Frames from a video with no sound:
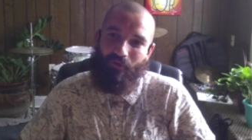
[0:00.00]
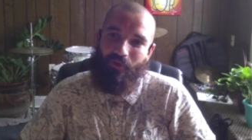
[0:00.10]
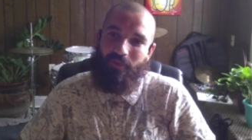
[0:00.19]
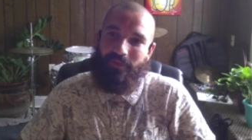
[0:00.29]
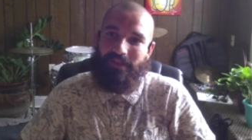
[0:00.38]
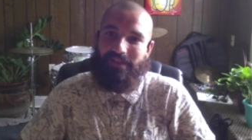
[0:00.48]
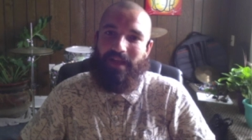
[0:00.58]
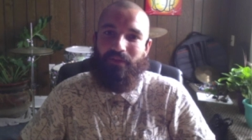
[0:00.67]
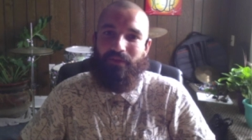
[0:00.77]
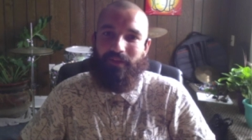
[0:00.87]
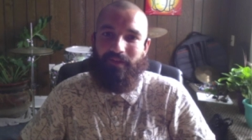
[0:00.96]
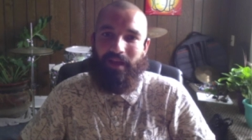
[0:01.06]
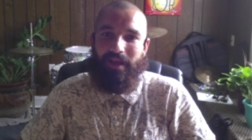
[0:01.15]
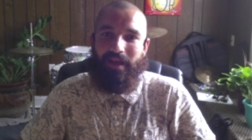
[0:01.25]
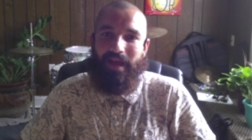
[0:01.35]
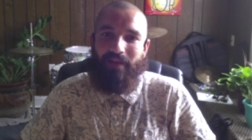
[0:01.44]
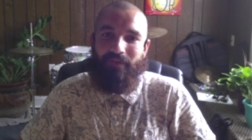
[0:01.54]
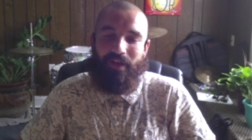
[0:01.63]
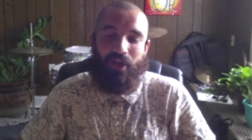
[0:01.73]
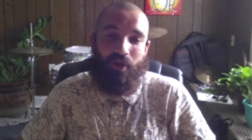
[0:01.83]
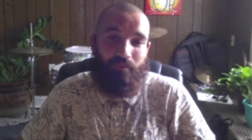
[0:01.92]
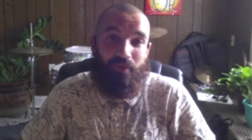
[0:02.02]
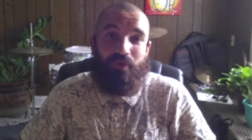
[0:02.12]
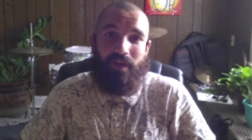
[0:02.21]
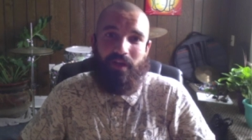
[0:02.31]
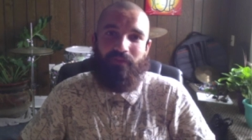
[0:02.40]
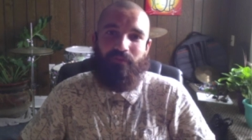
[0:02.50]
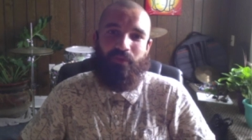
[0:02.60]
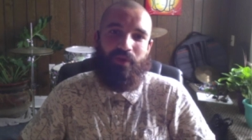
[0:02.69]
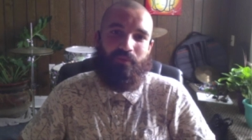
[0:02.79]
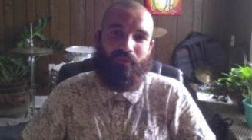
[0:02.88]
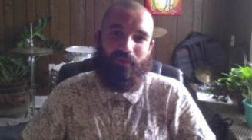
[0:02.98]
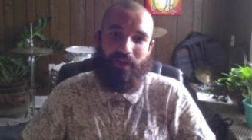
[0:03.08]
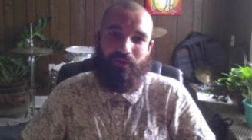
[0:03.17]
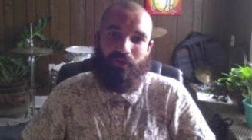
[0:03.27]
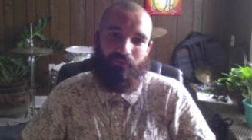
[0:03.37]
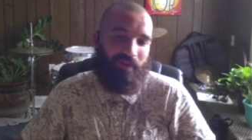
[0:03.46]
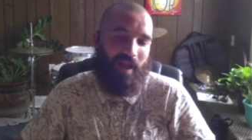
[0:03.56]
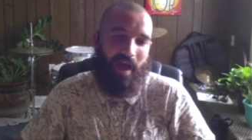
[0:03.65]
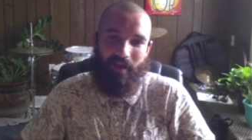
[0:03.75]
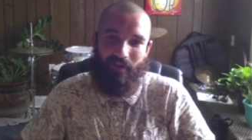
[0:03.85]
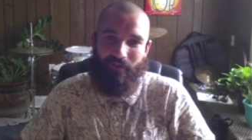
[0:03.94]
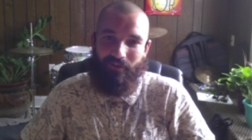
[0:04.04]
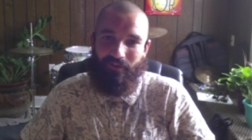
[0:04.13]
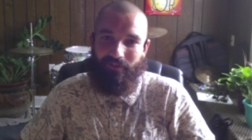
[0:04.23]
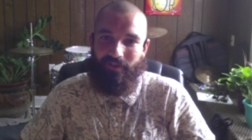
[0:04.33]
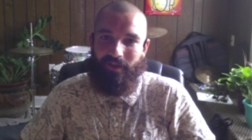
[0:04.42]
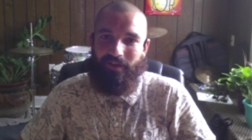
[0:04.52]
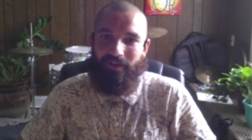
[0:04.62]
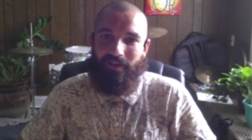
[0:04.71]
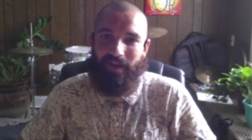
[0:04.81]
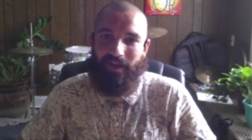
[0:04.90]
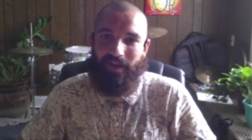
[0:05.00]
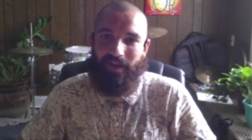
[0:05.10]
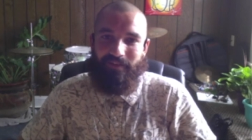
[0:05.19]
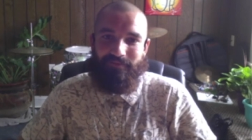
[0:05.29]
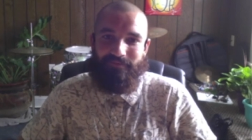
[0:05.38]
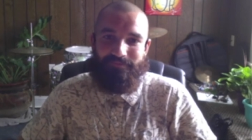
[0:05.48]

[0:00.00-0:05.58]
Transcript: up in the South and having a community of people that you could rely on, and